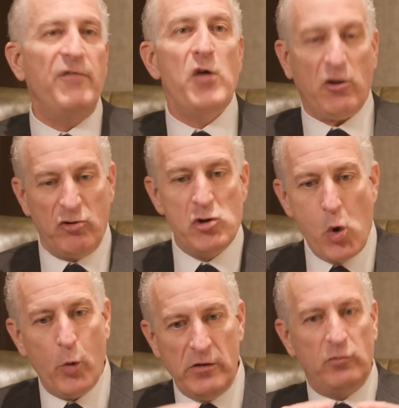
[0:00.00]
If you actually
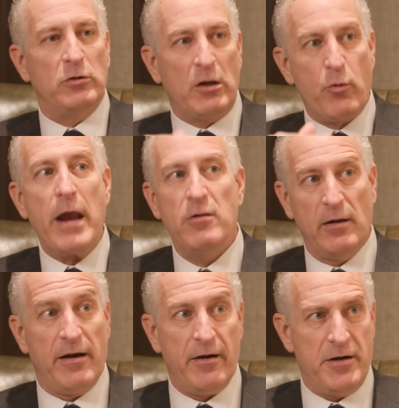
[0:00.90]
go into the
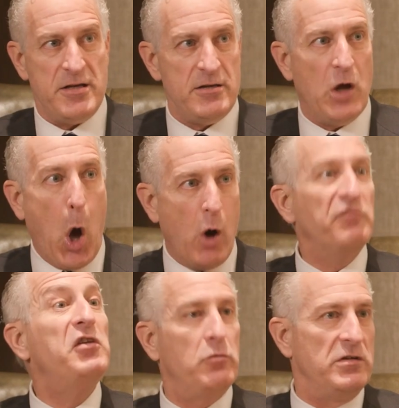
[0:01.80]
granularity
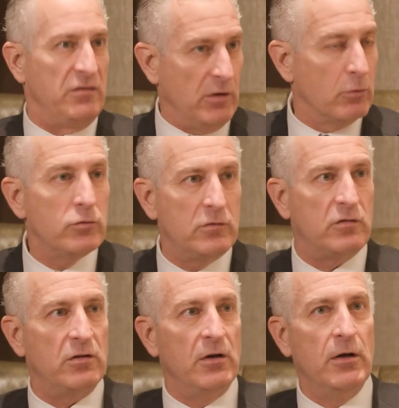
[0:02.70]
of the
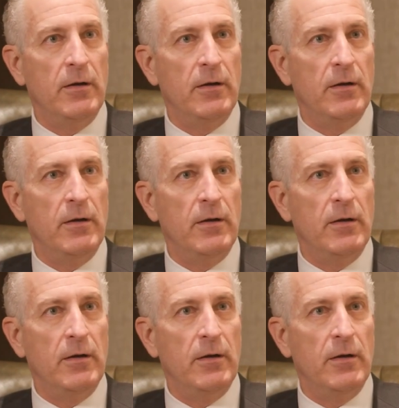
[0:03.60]
results,